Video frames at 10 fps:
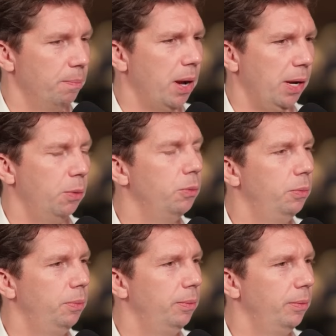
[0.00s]
Michael
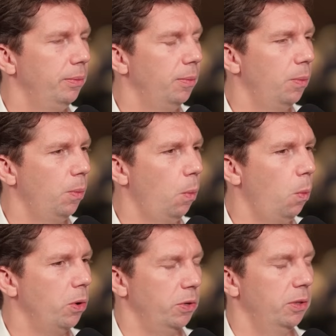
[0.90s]

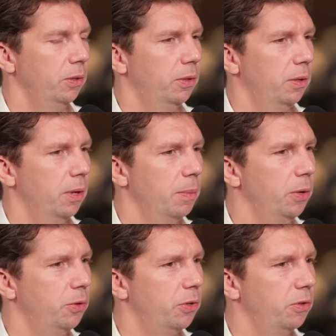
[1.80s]
wasn't the
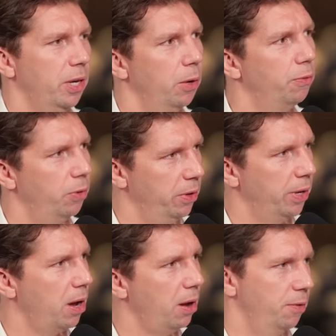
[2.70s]
most skillful in the
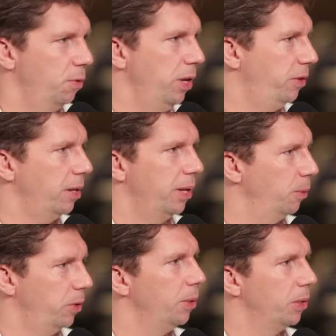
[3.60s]
car. I've already said that
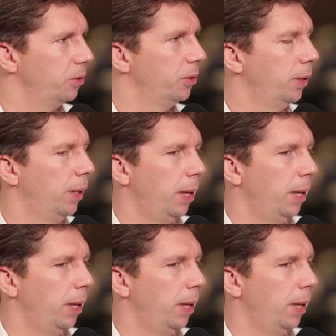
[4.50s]
was Lewis.